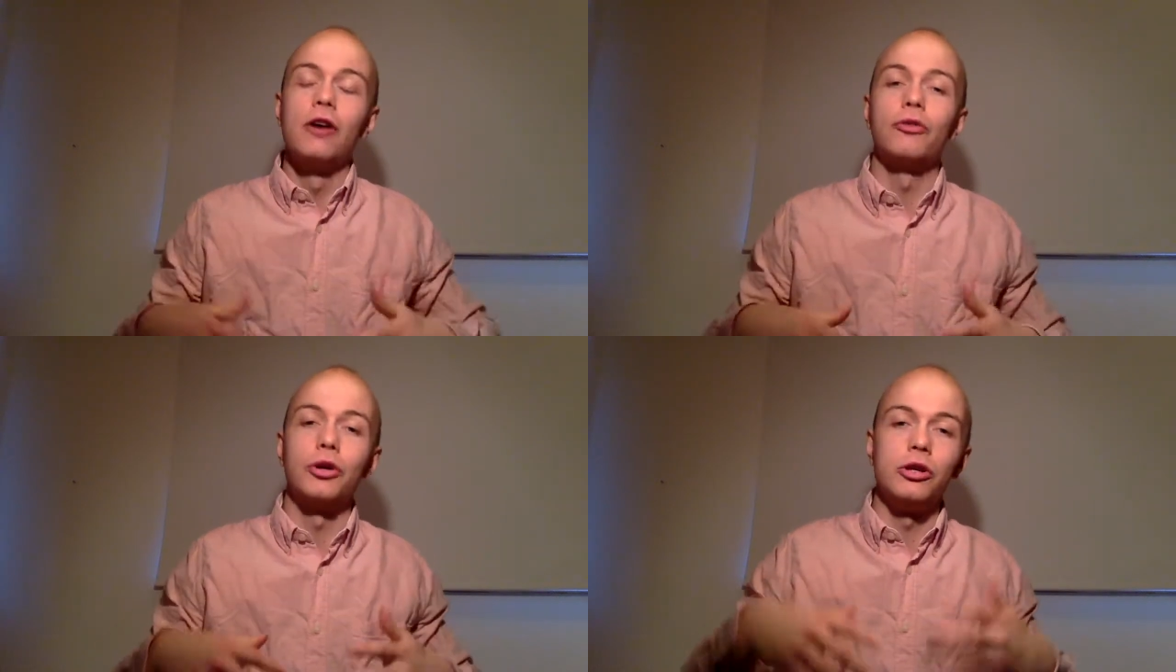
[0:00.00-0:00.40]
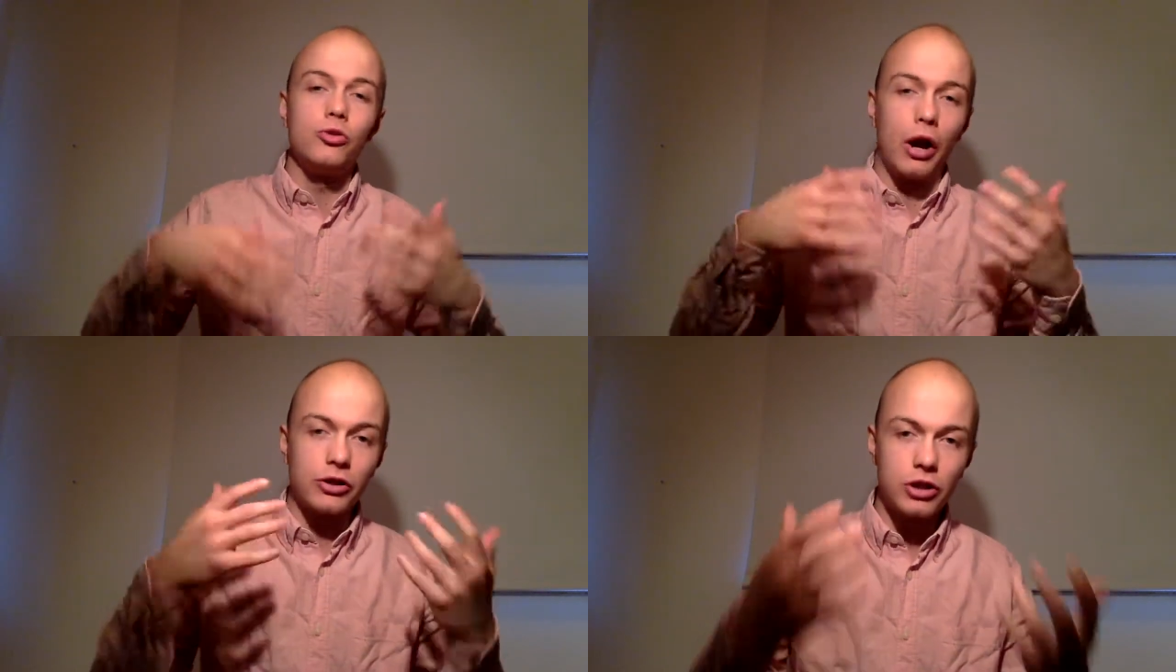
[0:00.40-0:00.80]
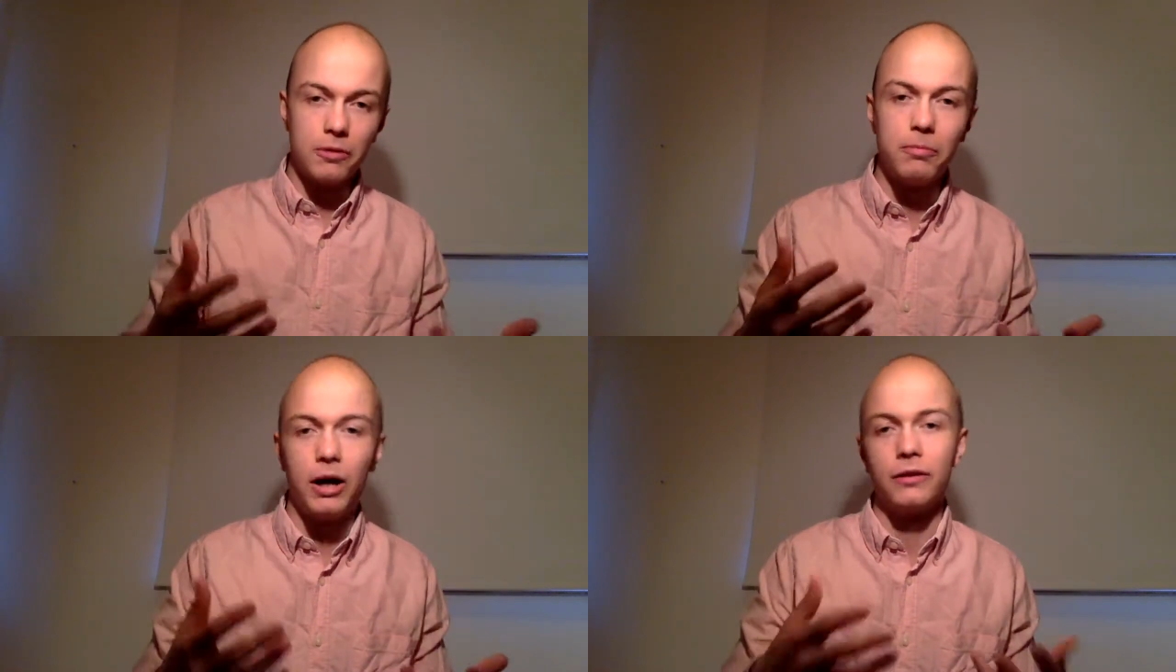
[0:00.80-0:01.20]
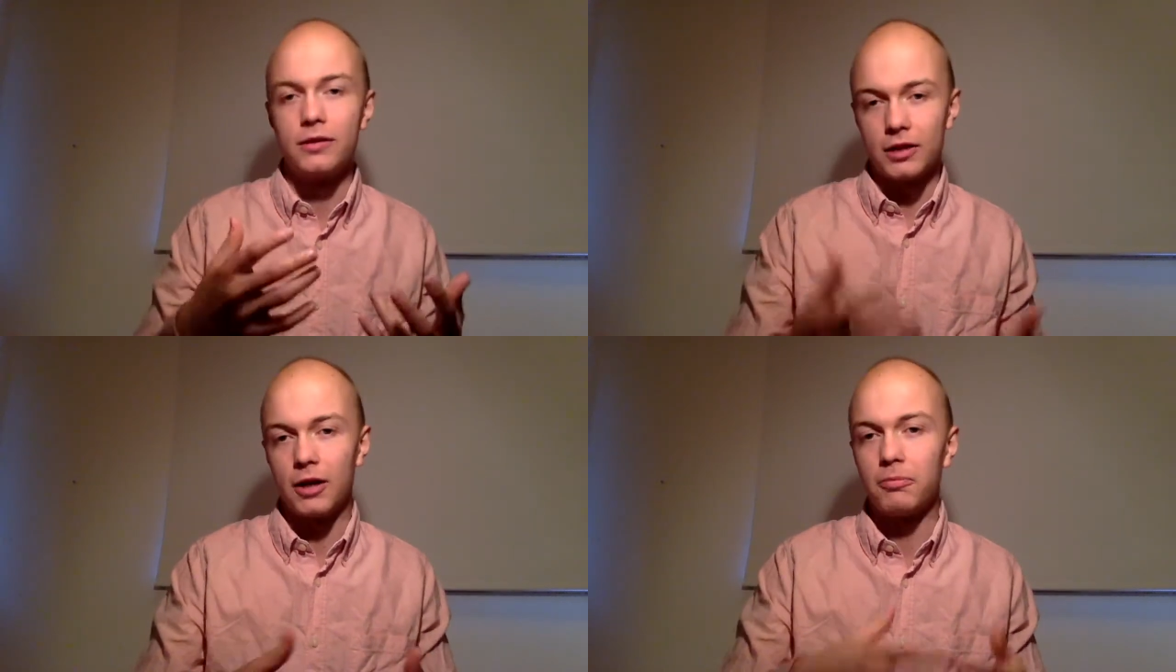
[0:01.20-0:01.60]
for you to actually buy
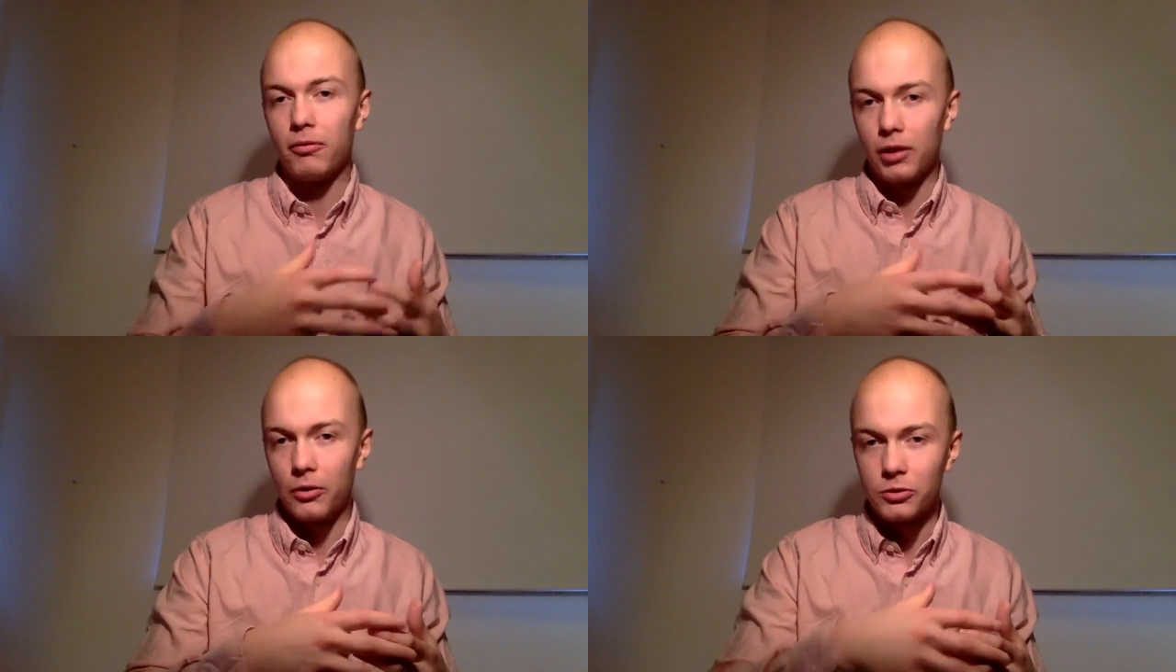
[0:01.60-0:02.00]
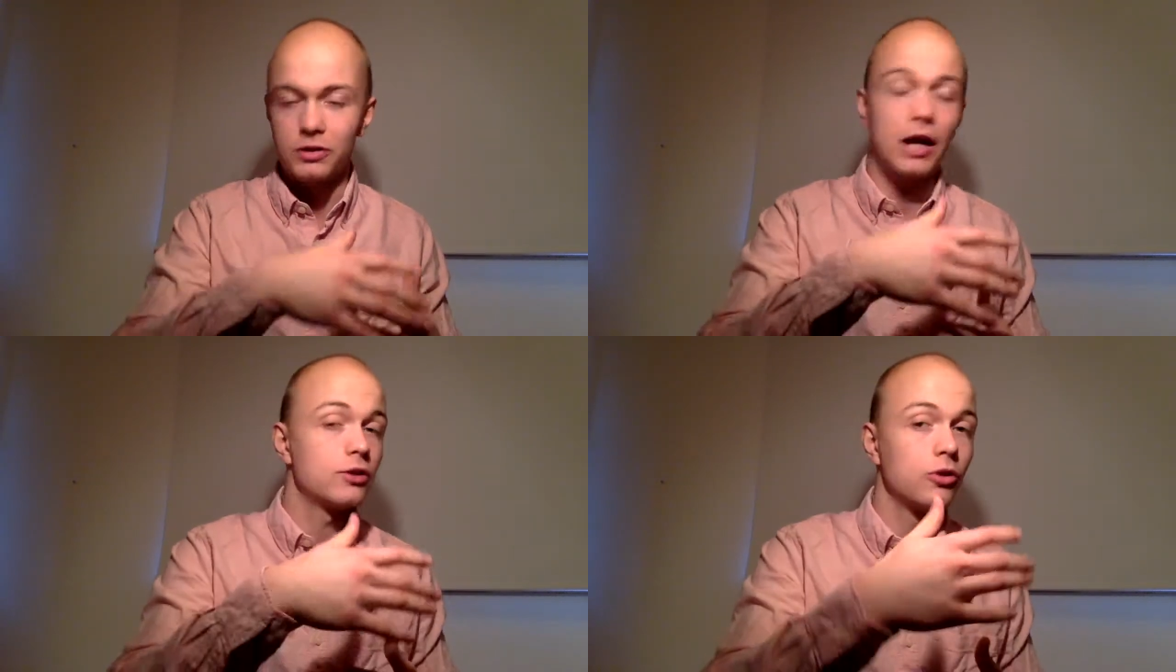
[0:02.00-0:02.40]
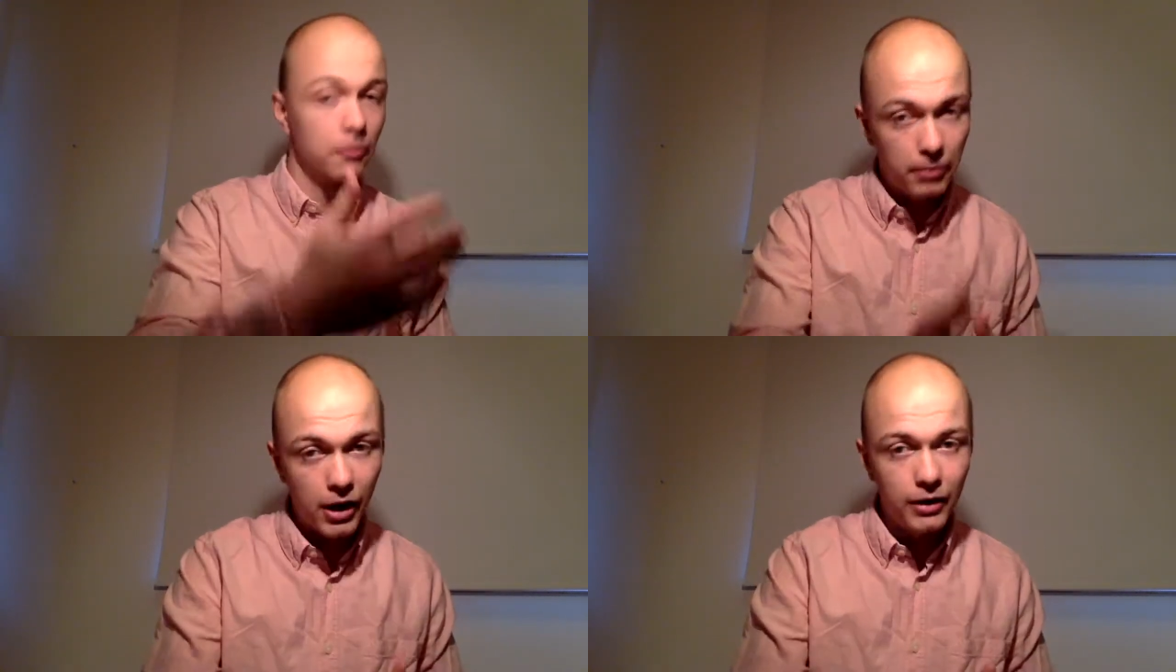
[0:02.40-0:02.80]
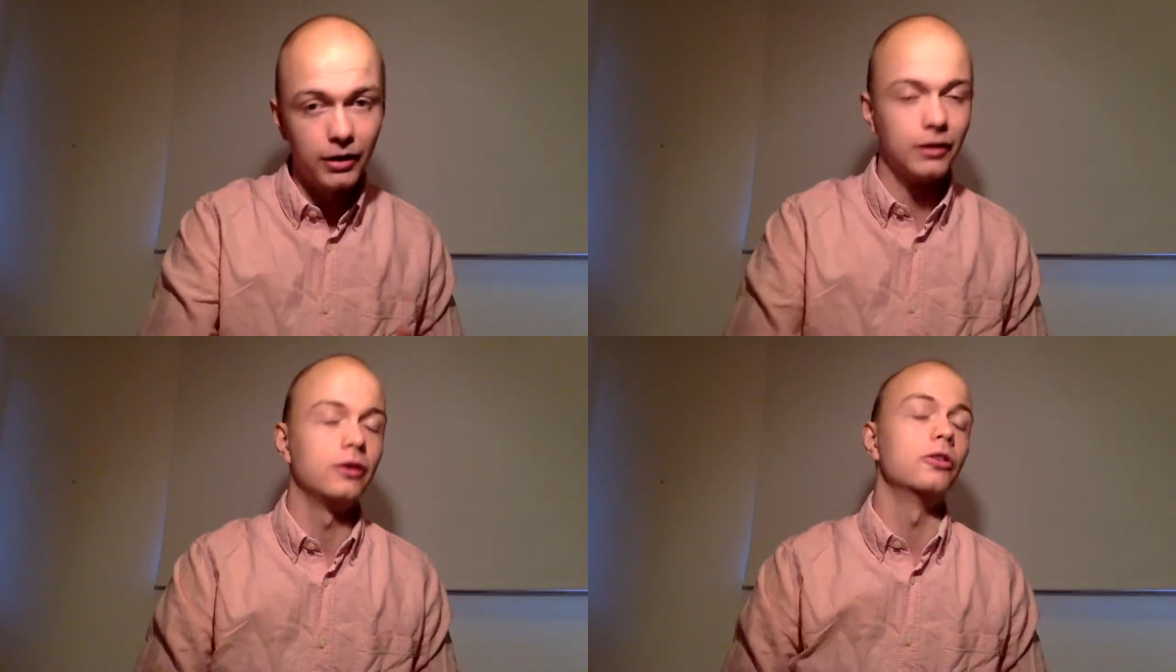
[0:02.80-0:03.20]
the type of clothes that you're buying.